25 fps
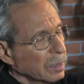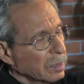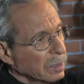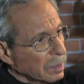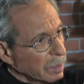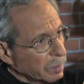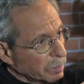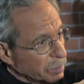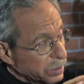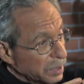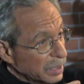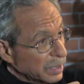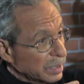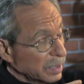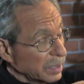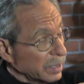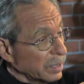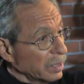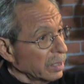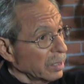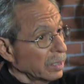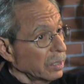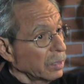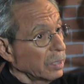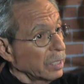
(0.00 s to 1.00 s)

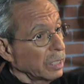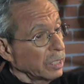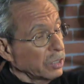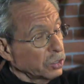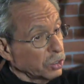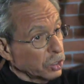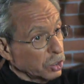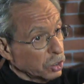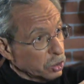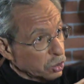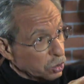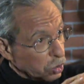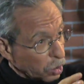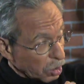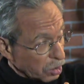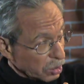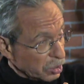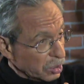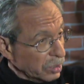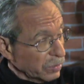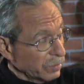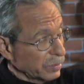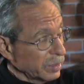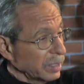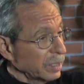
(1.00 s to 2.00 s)
completely. It's
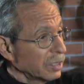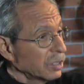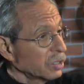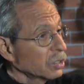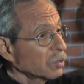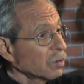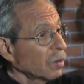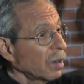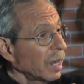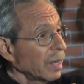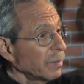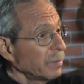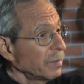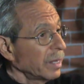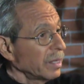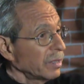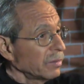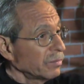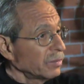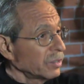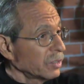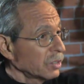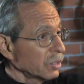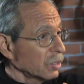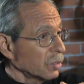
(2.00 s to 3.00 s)
exhaustively described by
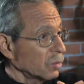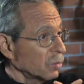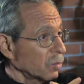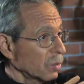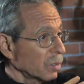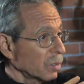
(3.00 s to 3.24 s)
the physical